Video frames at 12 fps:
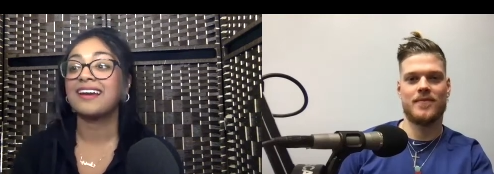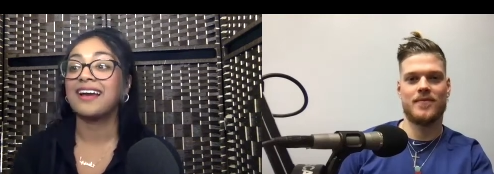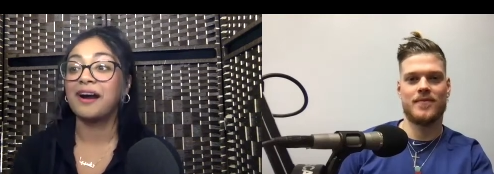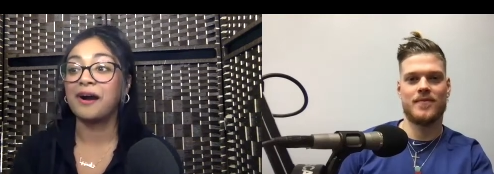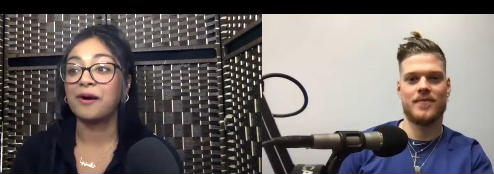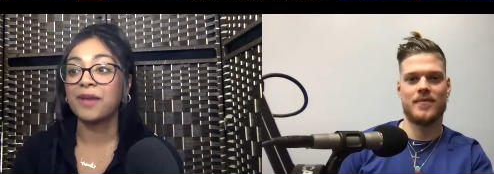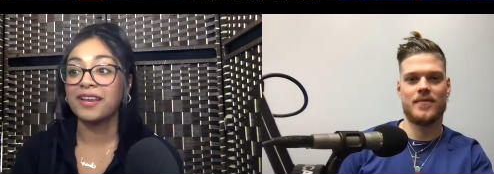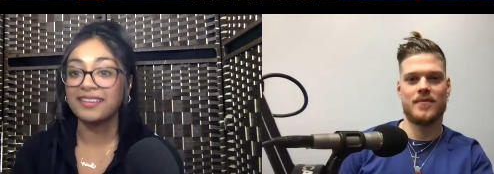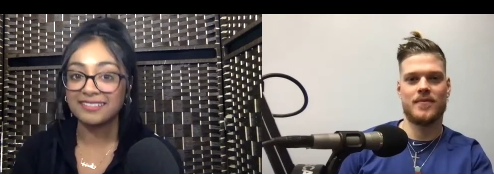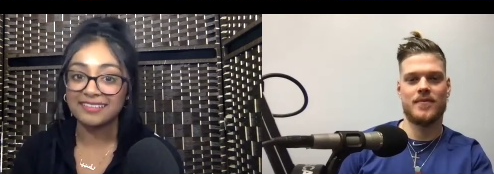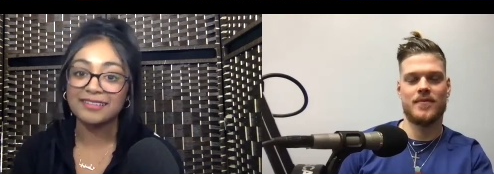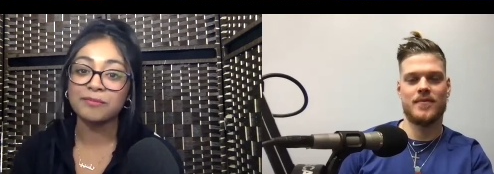Speaker 1: Um, and it
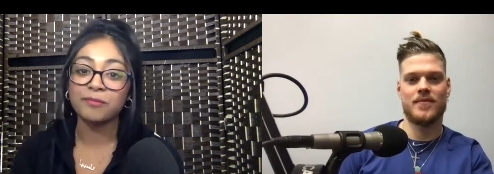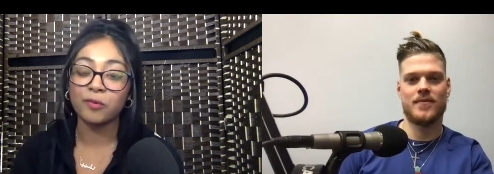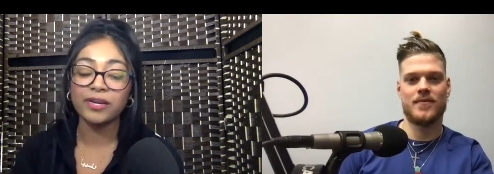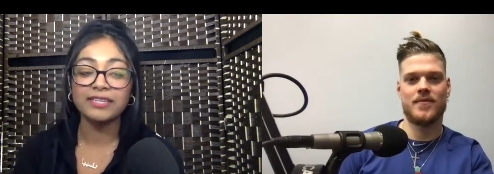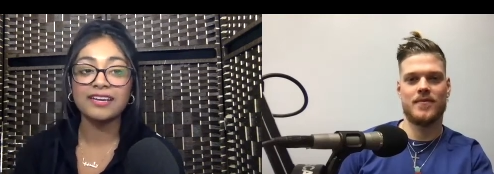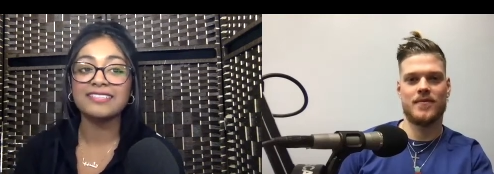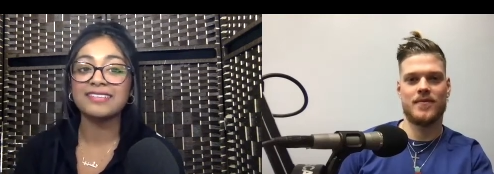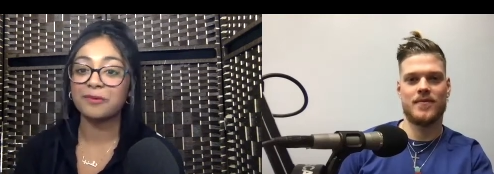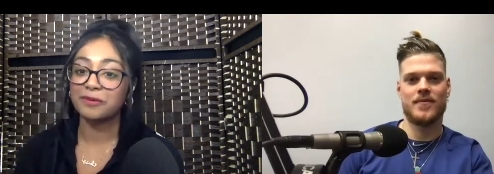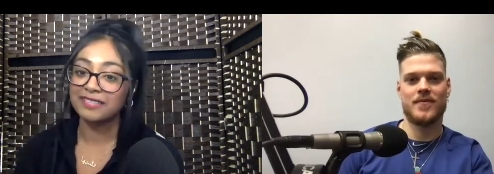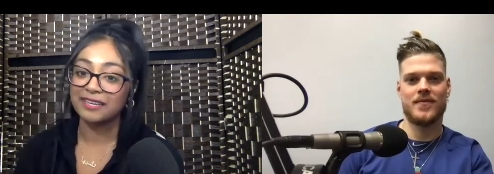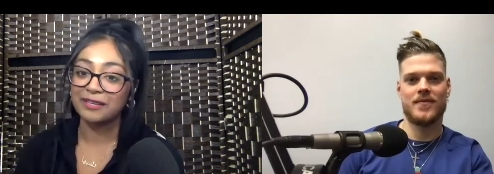did. When it does, I
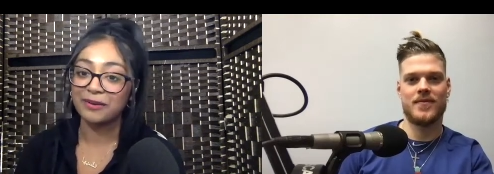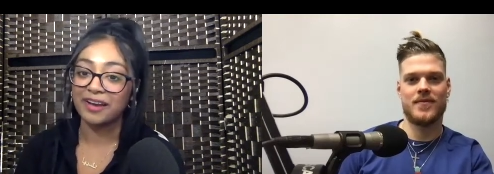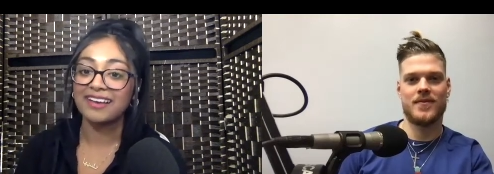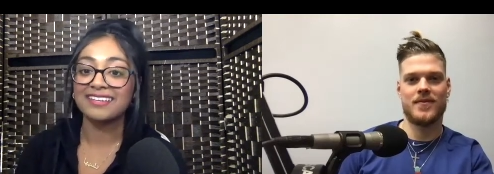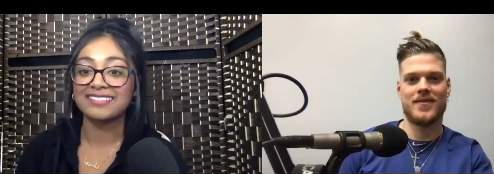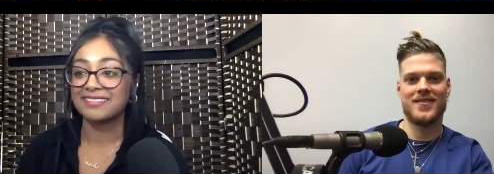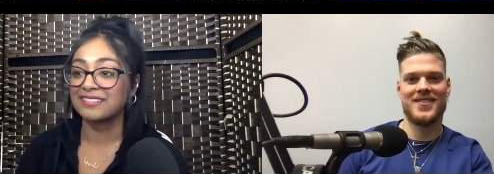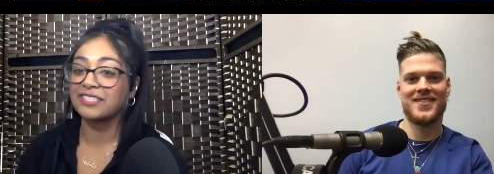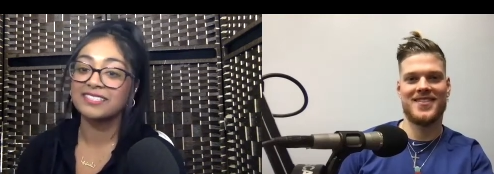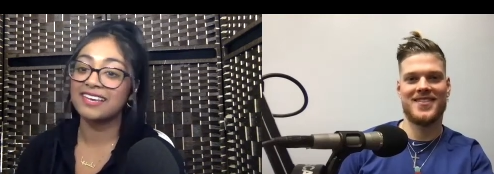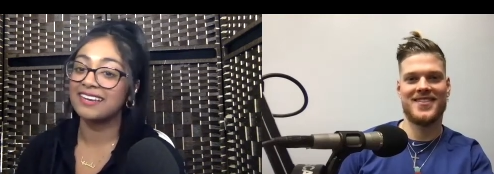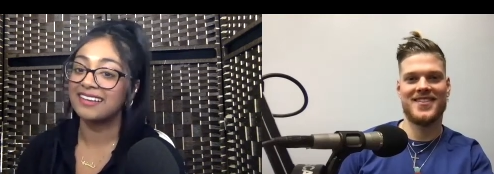will tell you guys to
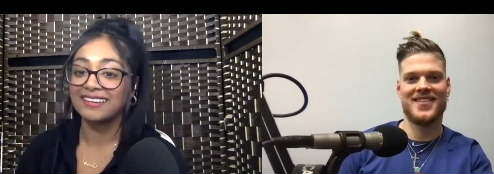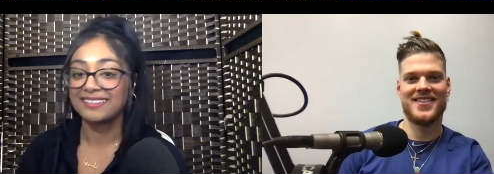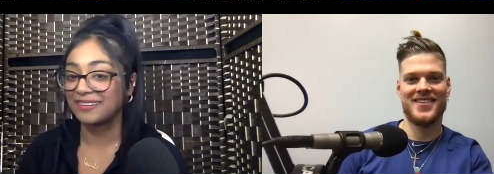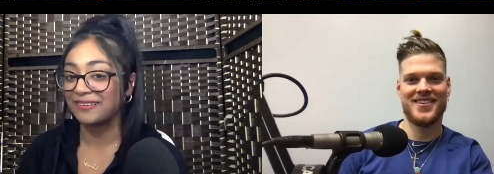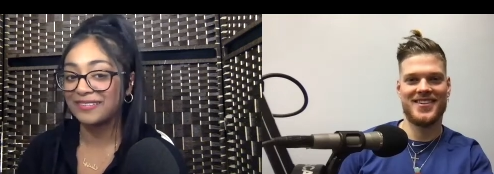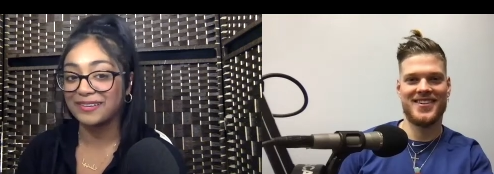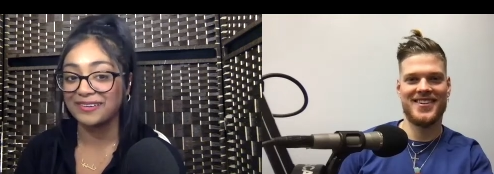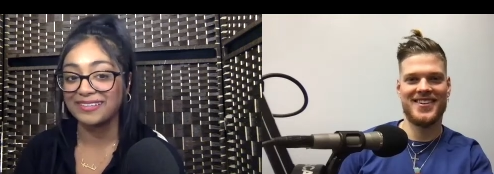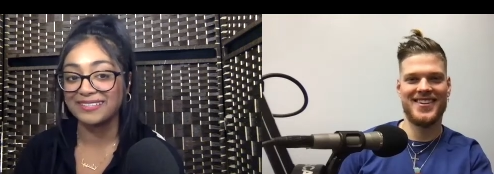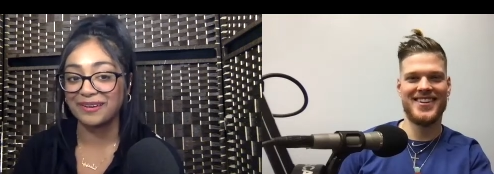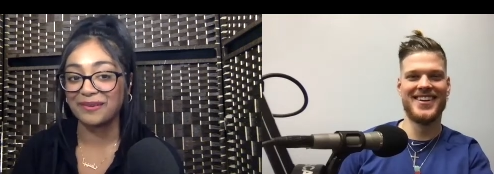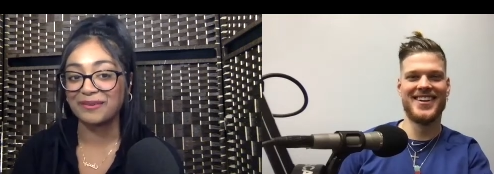just kidding, don't do
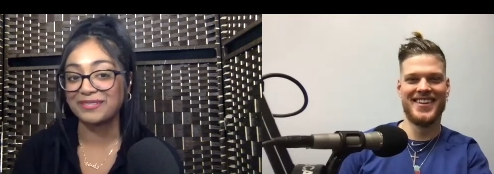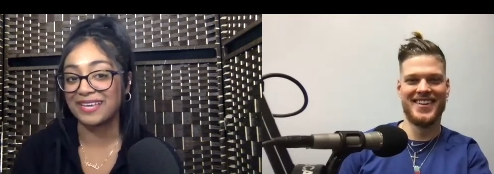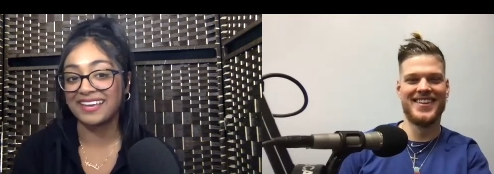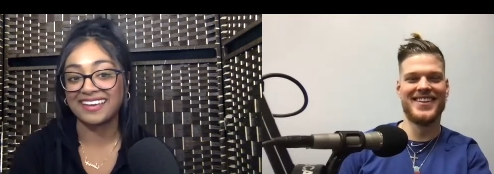it, don't take